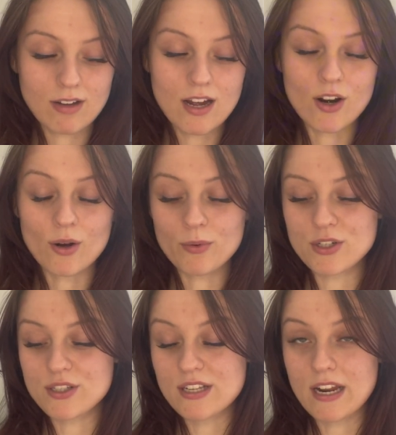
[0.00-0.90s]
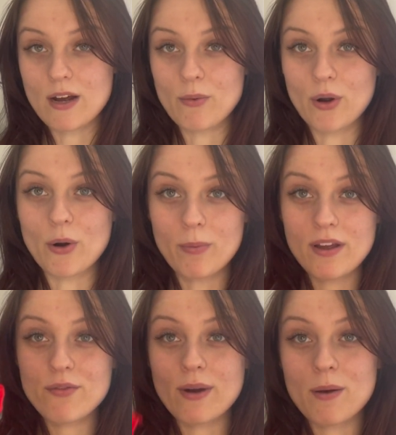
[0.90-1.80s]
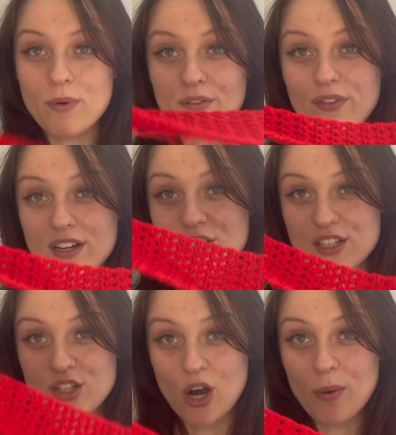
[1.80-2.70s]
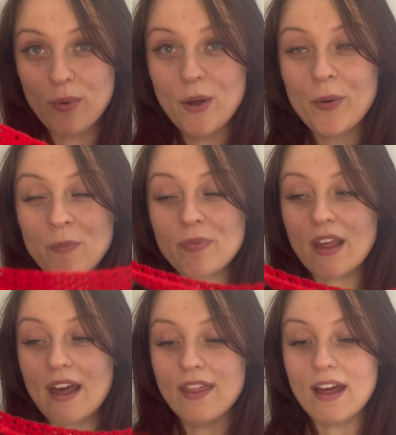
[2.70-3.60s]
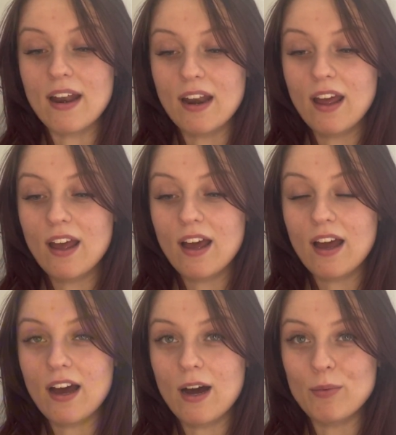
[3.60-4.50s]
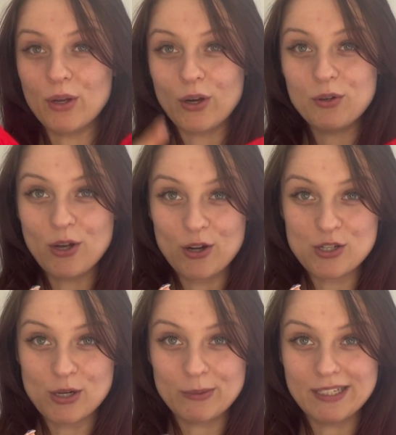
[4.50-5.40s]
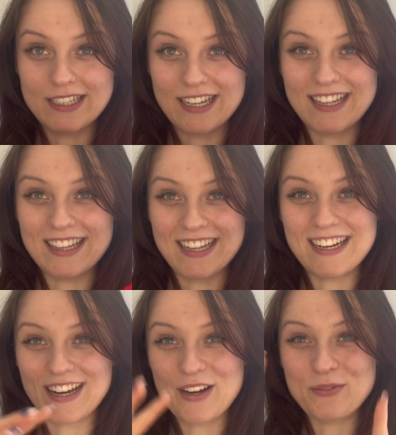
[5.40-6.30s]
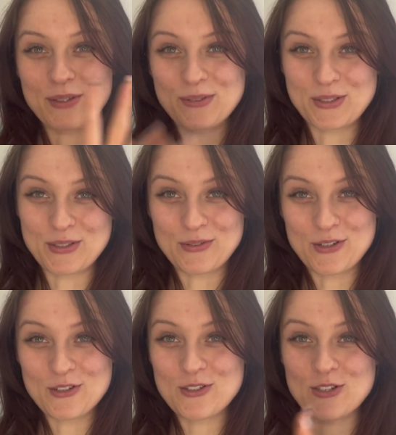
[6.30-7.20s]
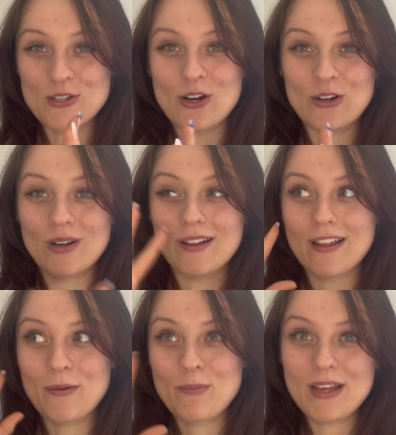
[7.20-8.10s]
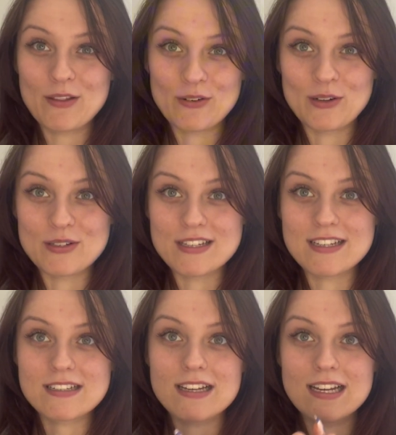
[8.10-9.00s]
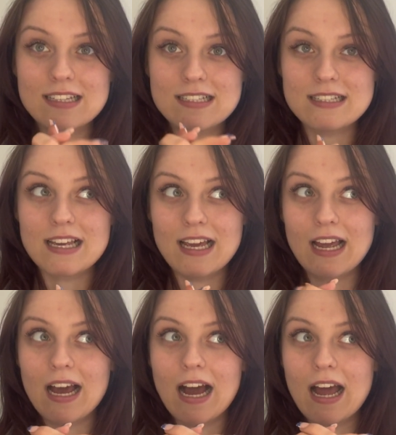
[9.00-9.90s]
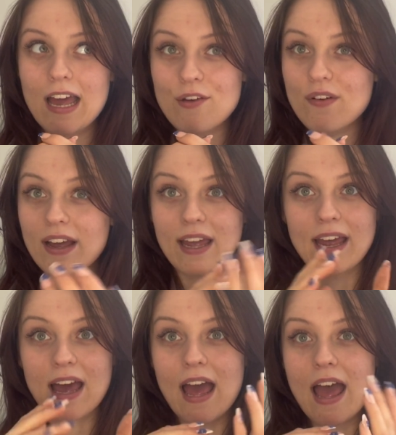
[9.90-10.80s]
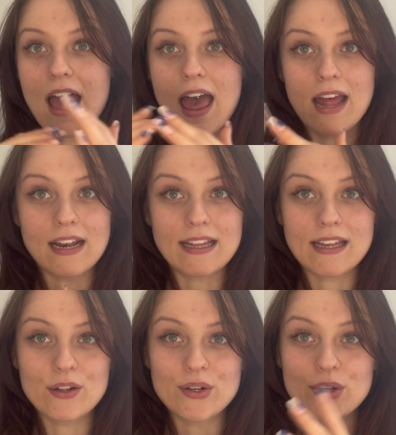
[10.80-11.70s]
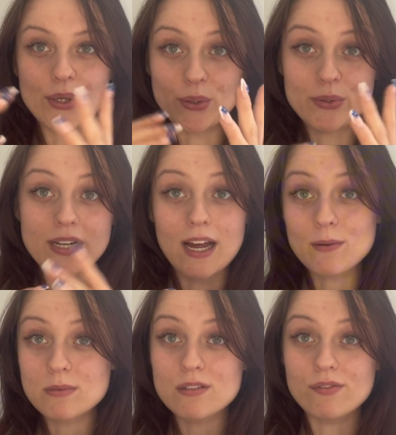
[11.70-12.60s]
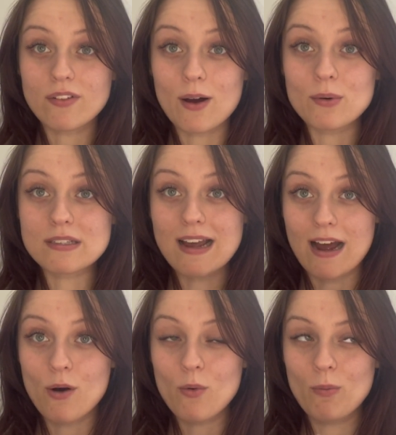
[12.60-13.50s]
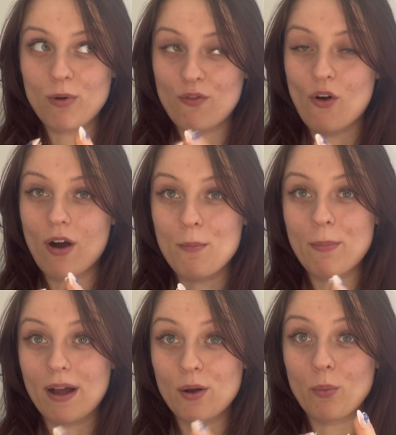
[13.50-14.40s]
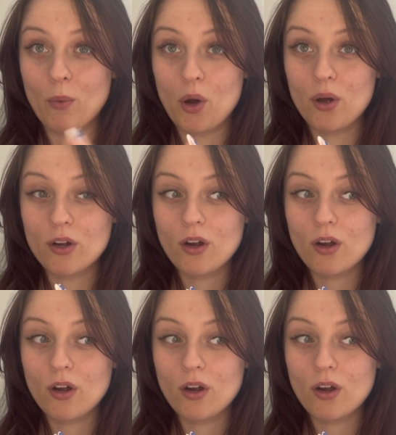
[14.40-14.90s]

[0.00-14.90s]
I don't know, we're just saying how we go. But either way, I'm going to finish this top and then I'm going to go yarn shopping and then we will do the rose tutorial, make the roses and see if I can get any new types of flowers out before I'm back at work.